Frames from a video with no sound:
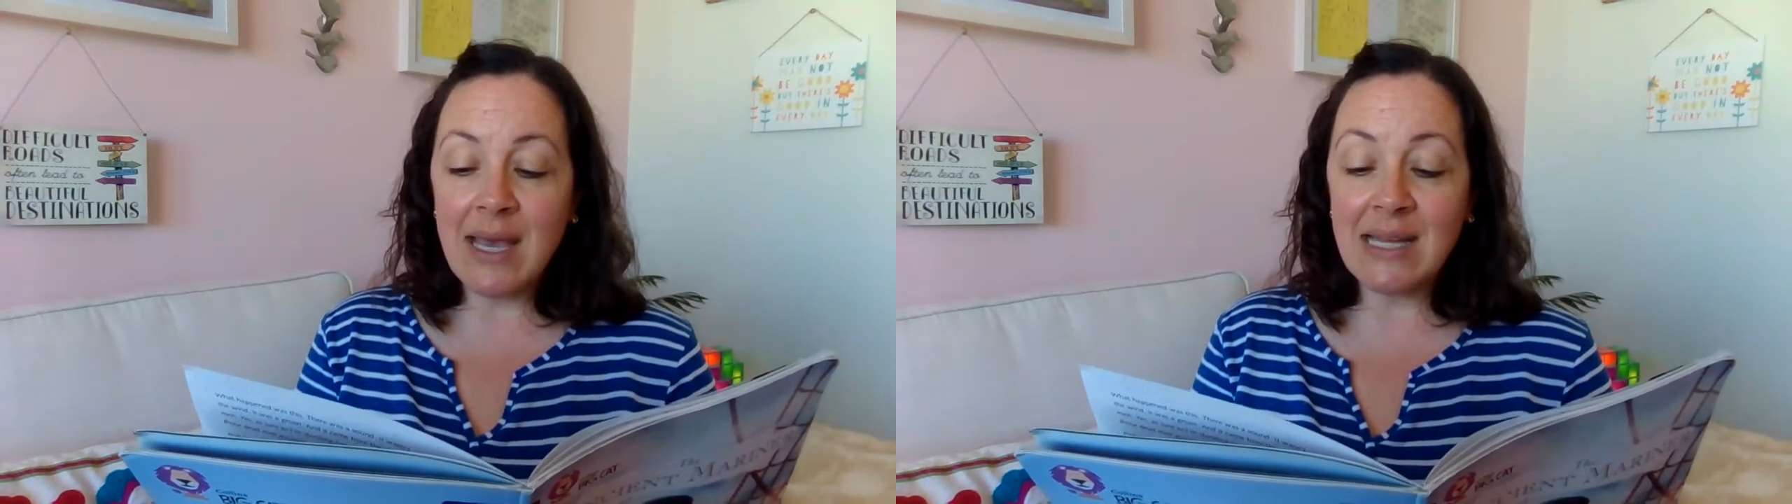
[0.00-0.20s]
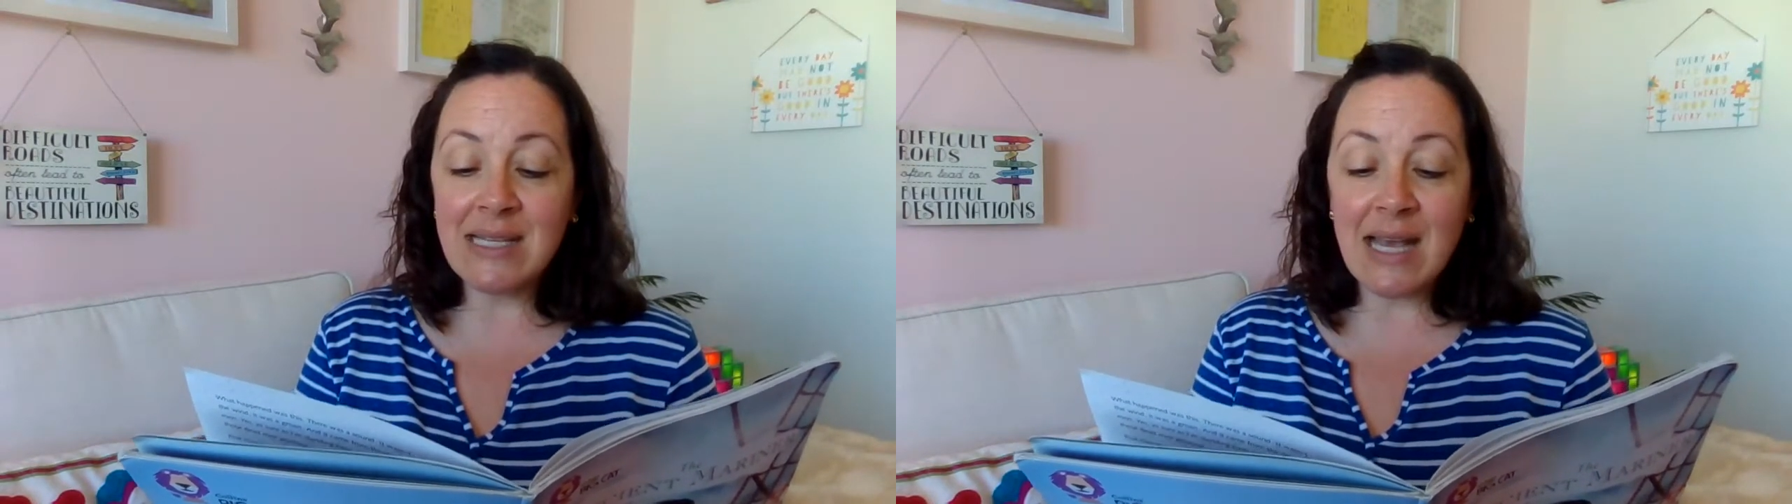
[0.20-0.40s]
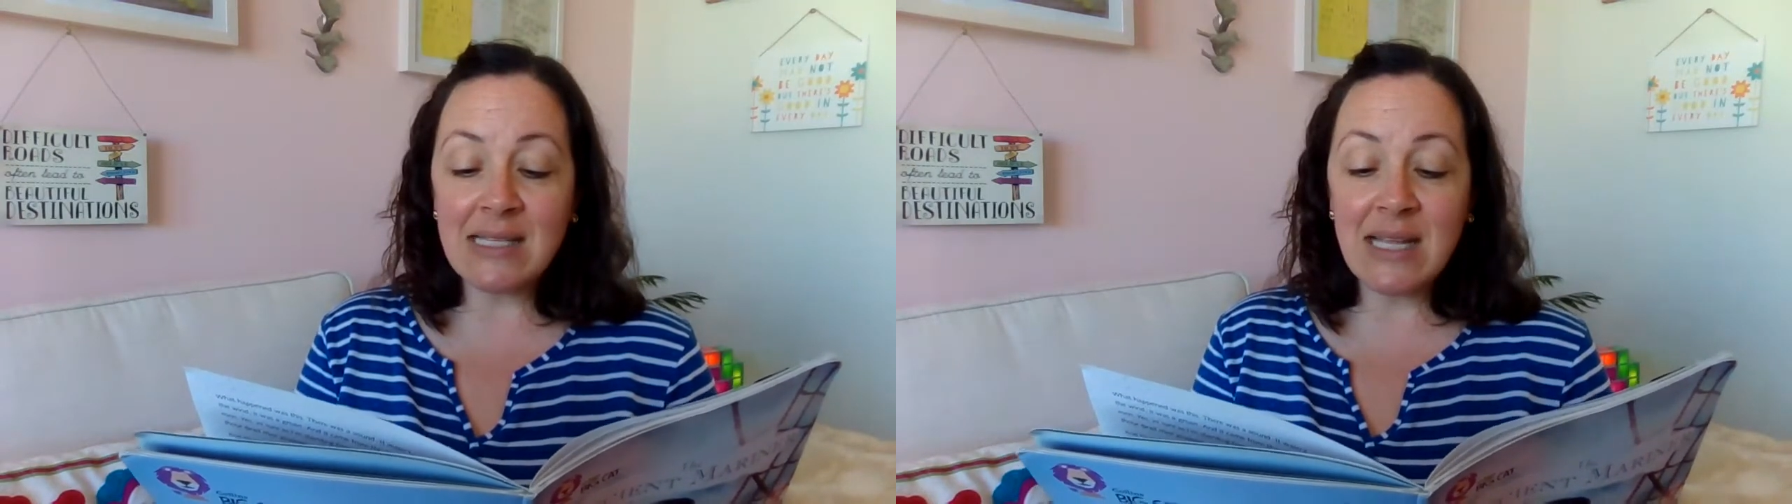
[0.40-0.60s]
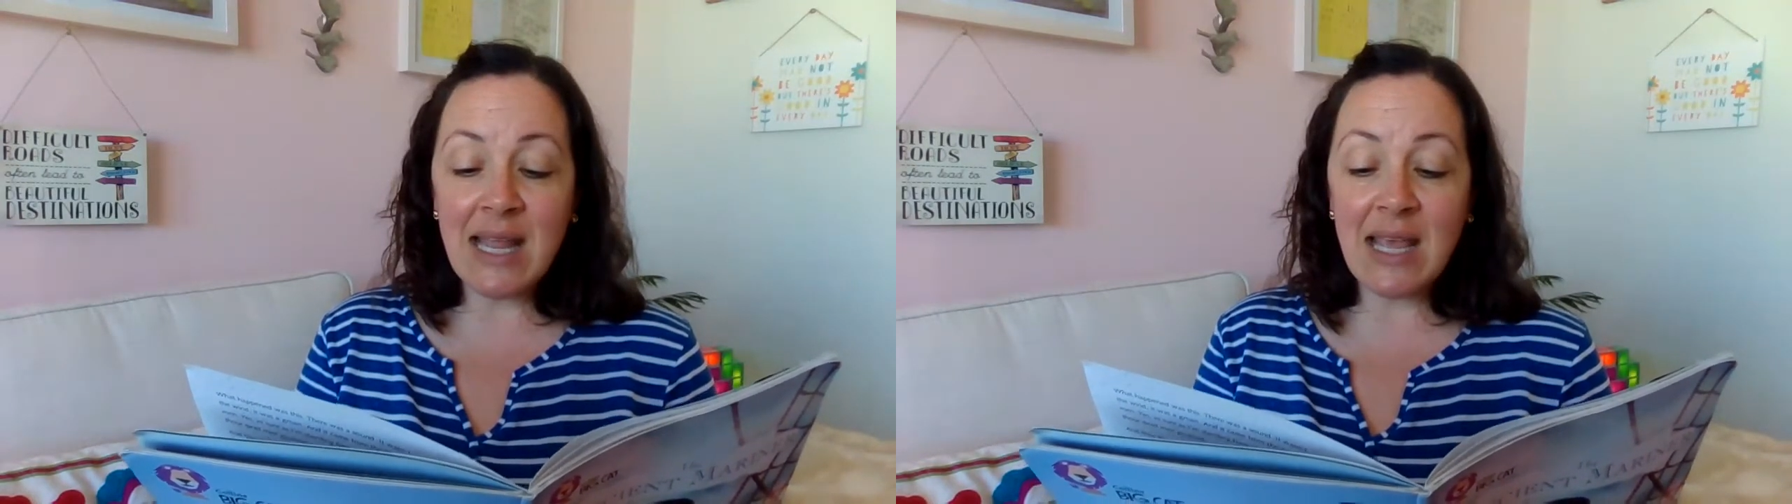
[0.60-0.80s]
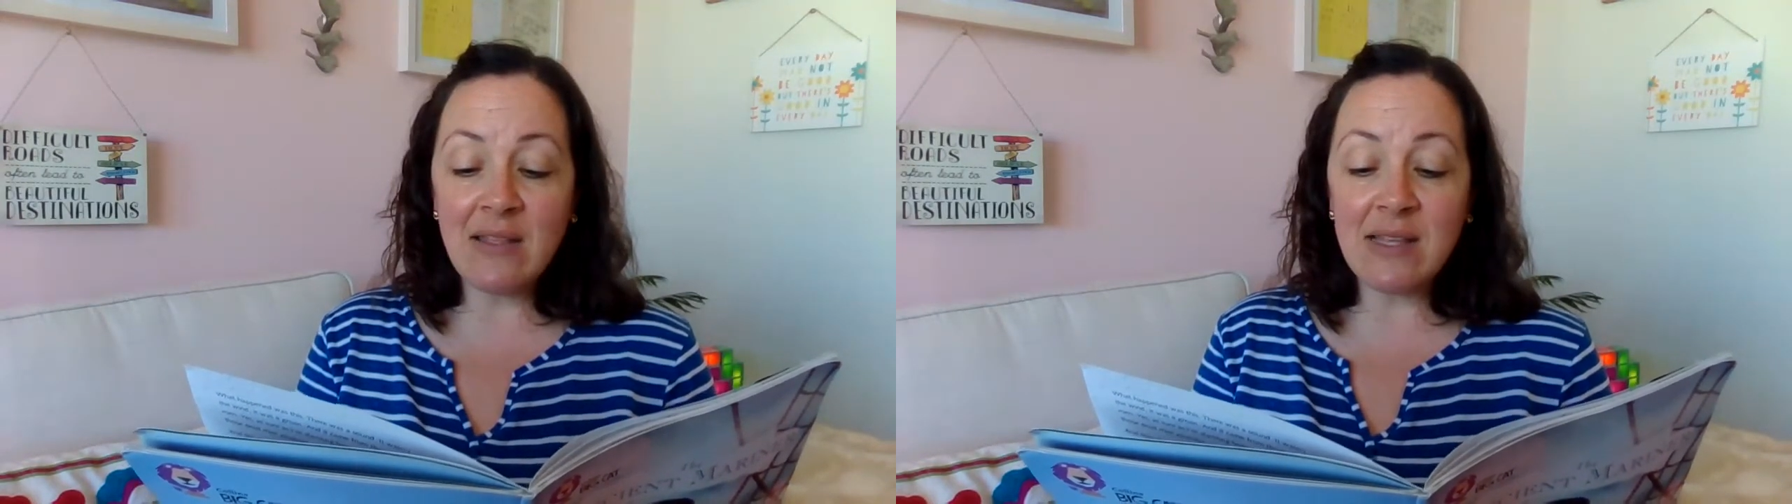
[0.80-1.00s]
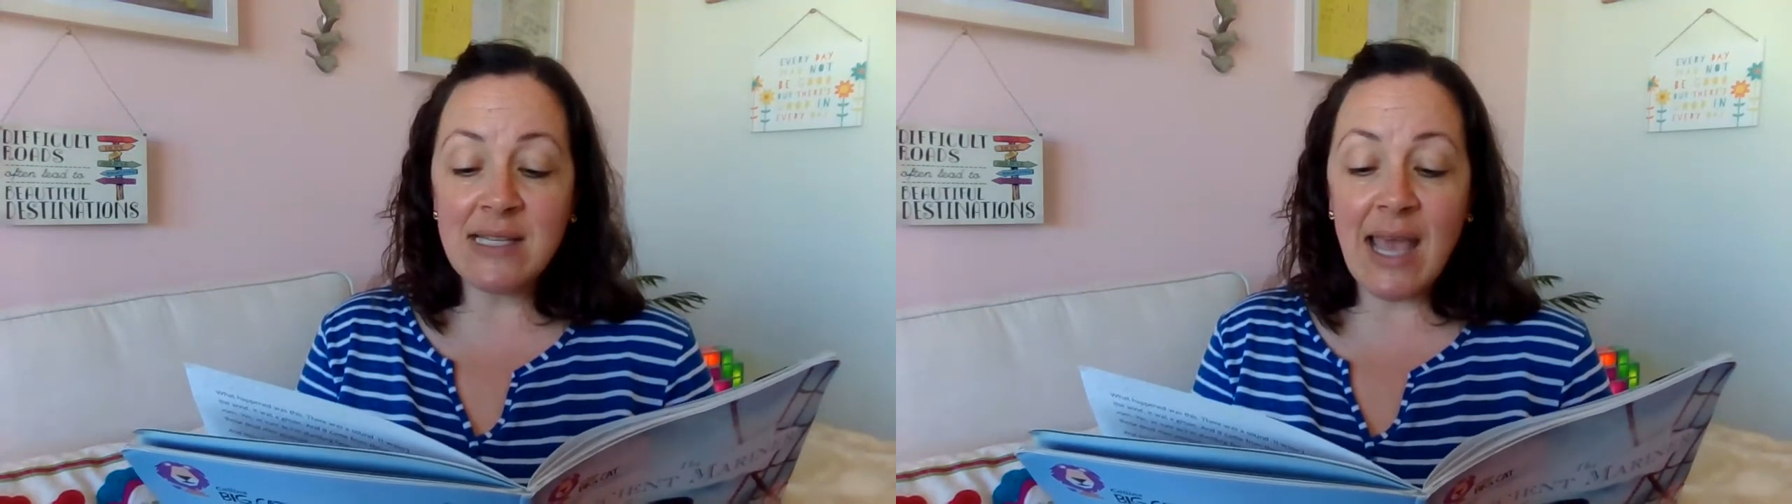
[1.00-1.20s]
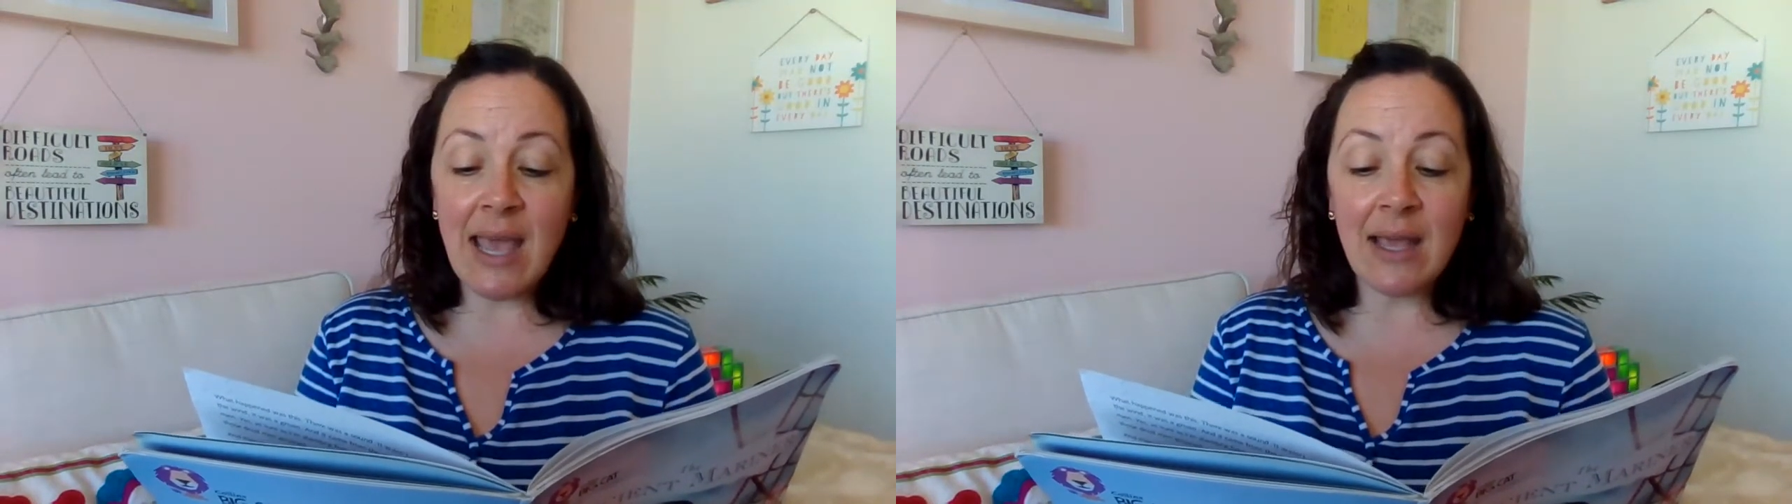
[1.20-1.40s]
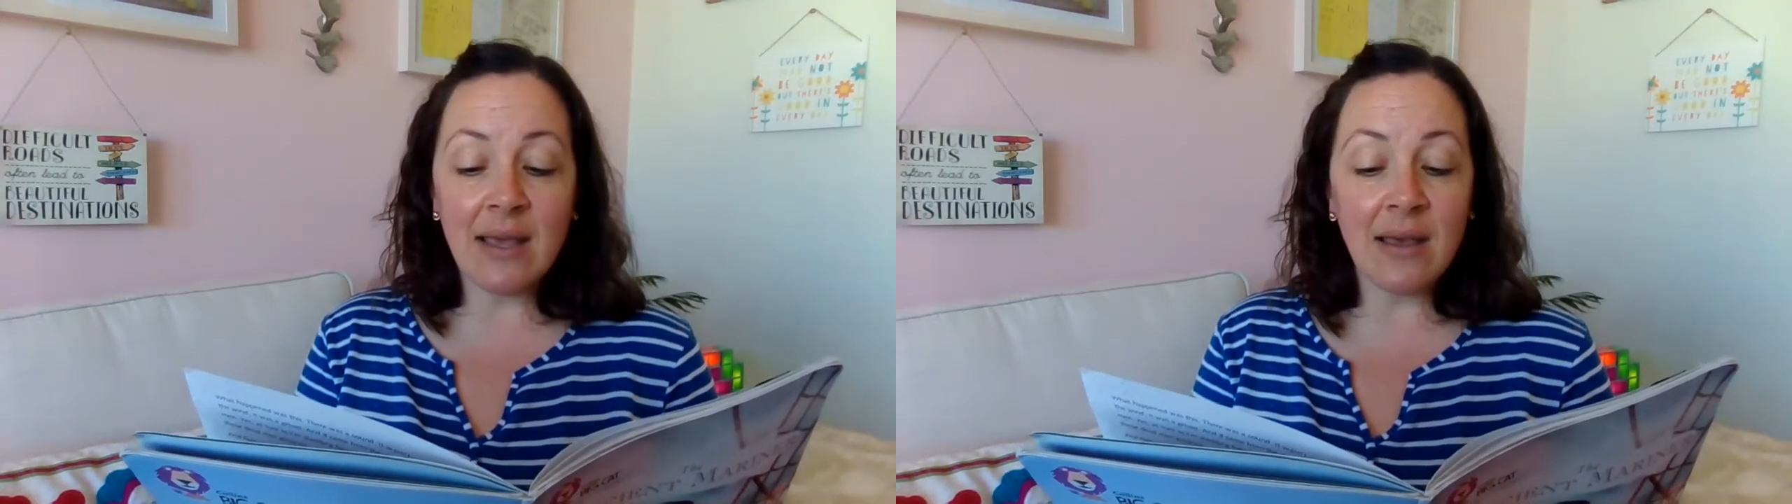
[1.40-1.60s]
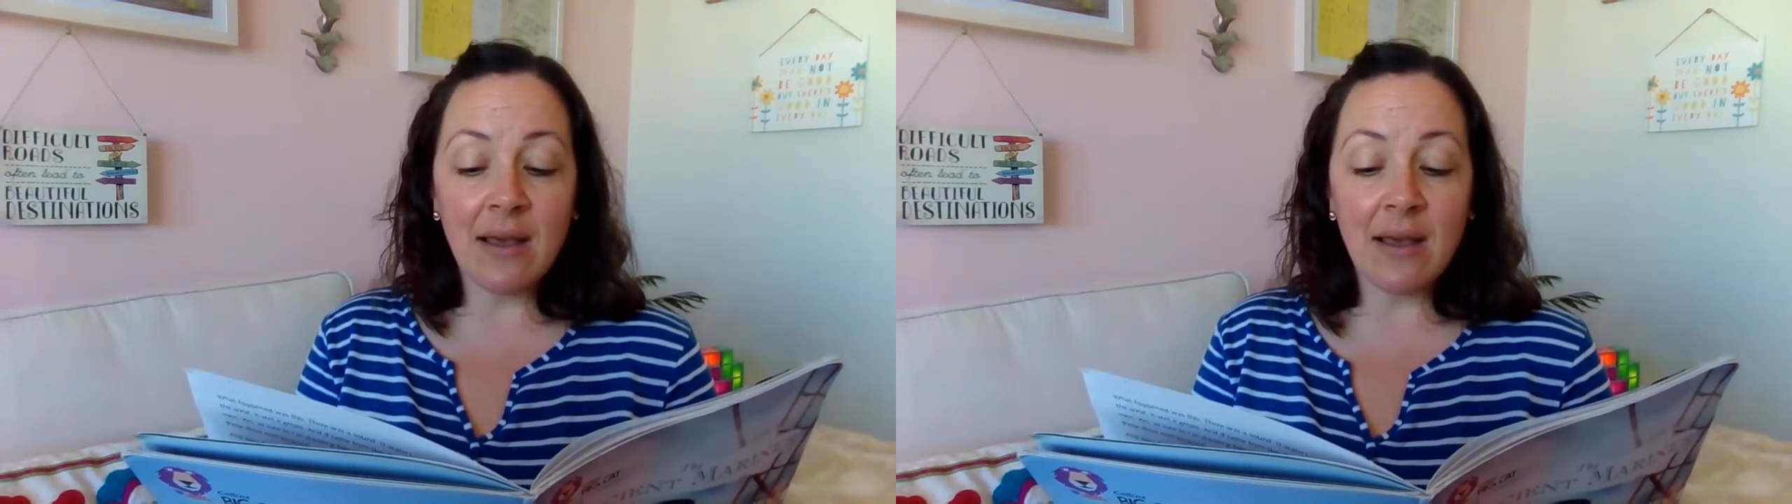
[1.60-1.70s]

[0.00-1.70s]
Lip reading: And as it hit the deck,